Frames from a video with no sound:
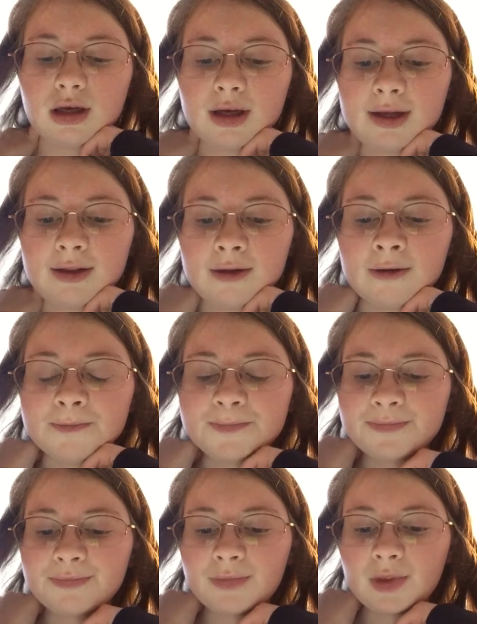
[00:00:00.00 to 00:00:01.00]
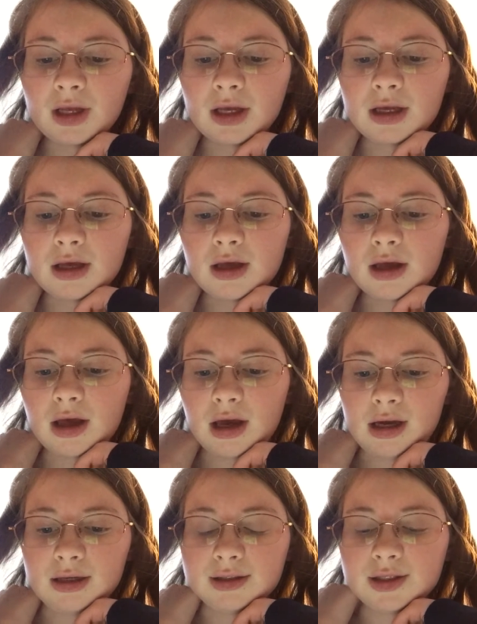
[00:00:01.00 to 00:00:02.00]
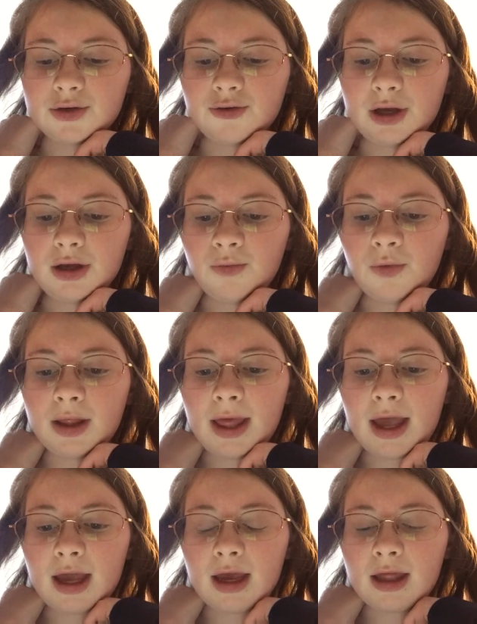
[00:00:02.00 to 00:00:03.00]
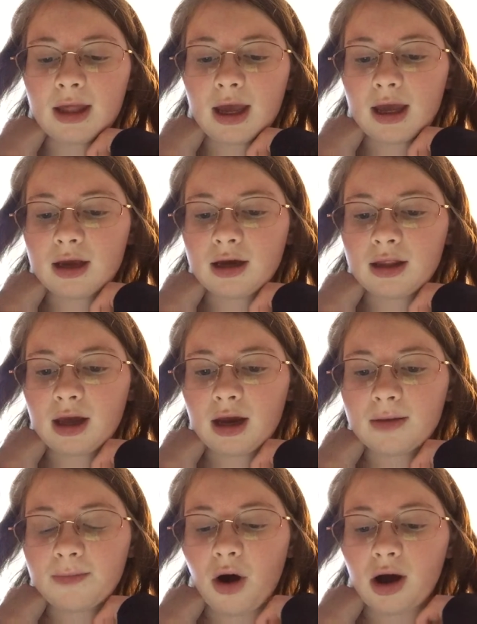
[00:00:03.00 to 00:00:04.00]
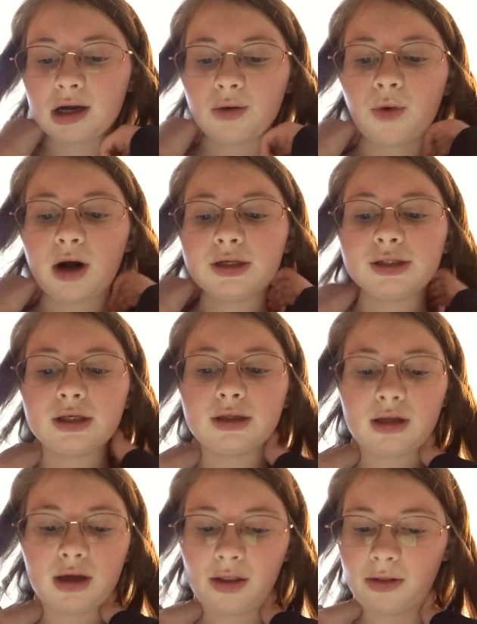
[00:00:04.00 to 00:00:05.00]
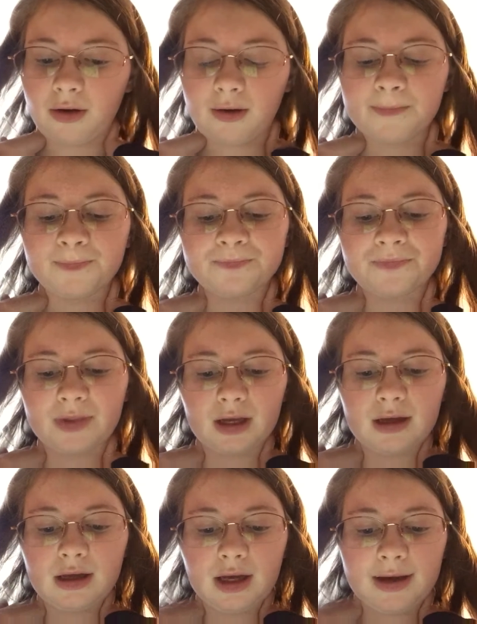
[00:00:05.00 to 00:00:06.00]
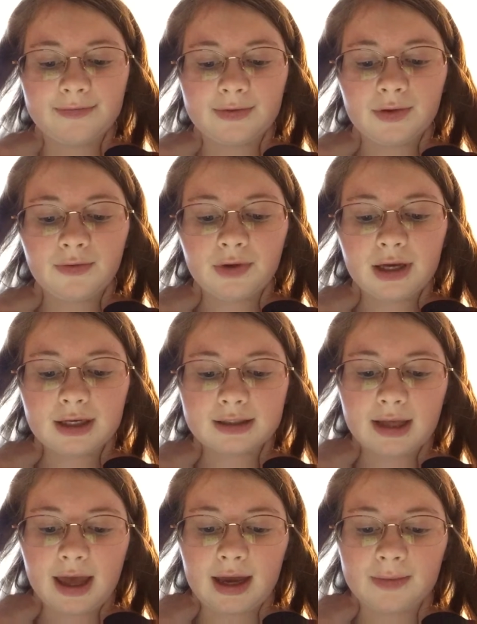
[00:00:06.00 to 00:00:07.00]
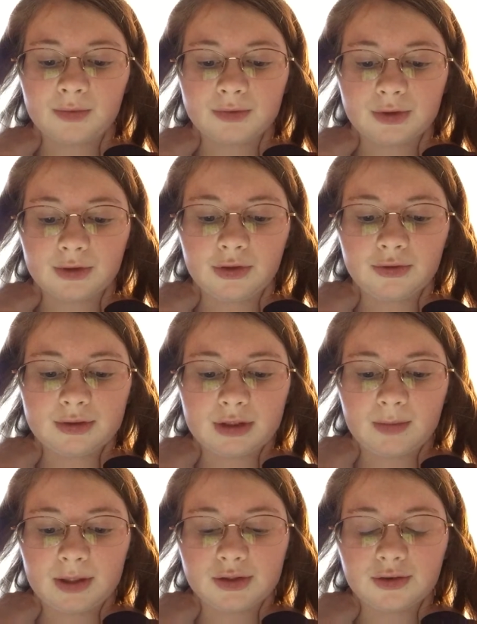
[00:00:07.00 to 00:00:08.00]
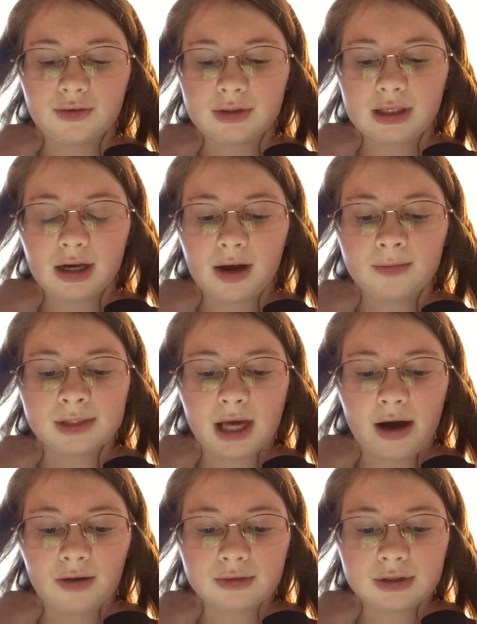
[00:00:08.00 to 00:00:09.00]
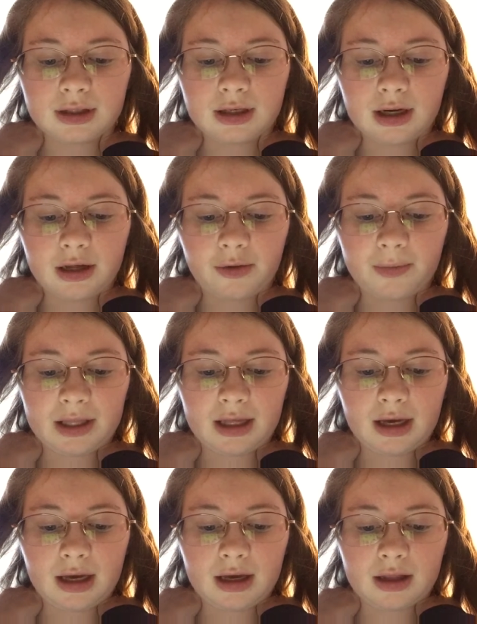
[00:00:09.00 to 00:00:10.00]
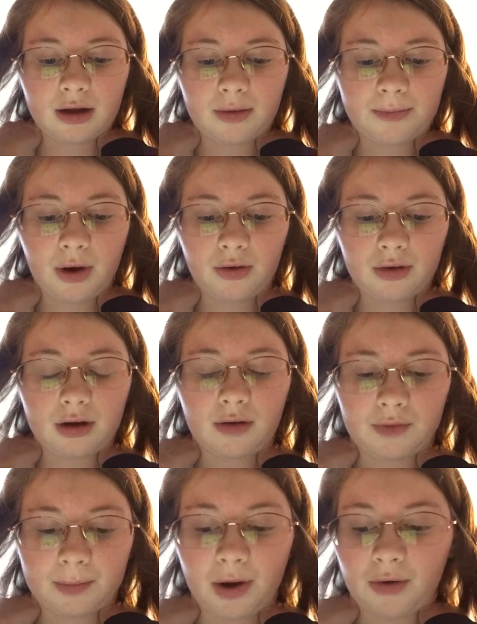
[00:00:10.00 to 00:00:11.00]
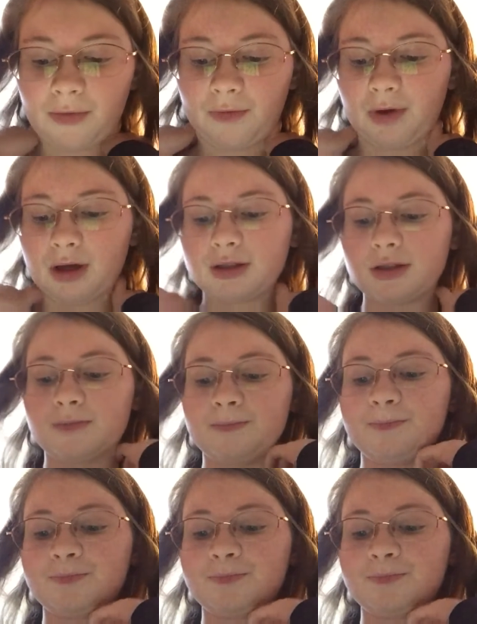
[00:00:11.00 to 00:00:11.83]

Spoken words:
and a cigarette in one hand and a pocket watch in the other. If Luffy isn't able to lose them as soon as he comes out, it'll be the end of the both of us.